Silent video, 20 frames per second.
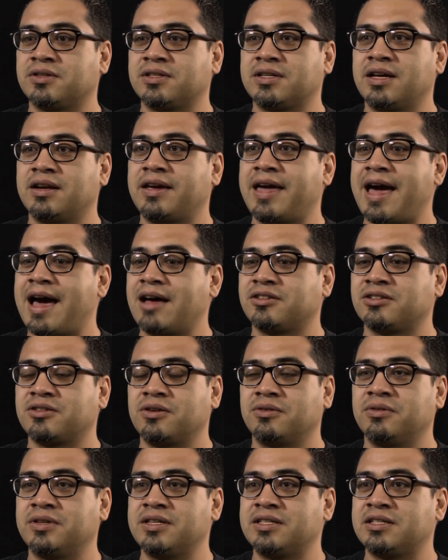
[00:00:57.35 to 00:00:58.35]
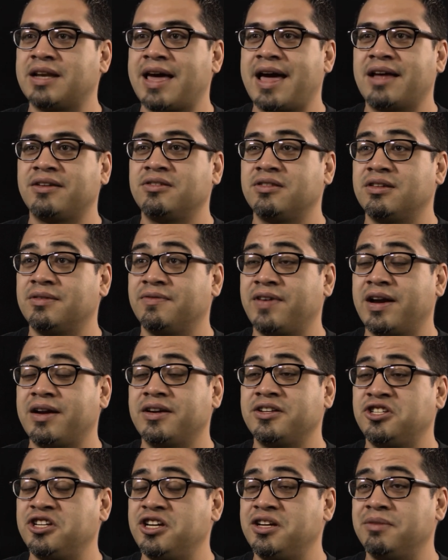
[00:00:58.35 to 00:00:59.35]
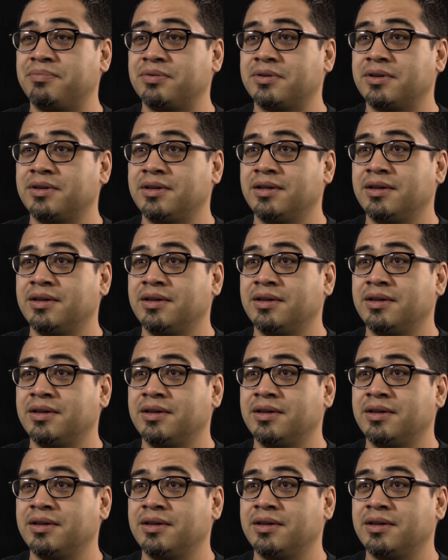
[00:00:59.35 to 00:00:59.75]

SunCal sold this land to them very cheap.